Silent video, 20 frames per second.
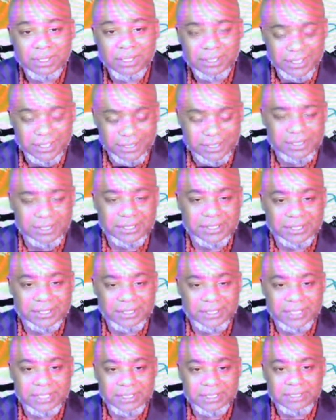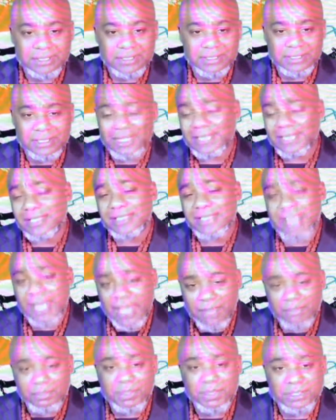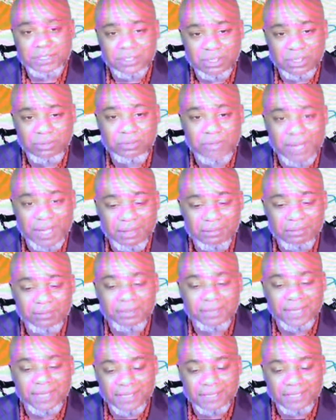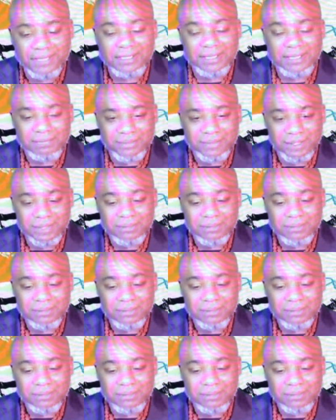This is a sickness, and this happens around Thanksgiving.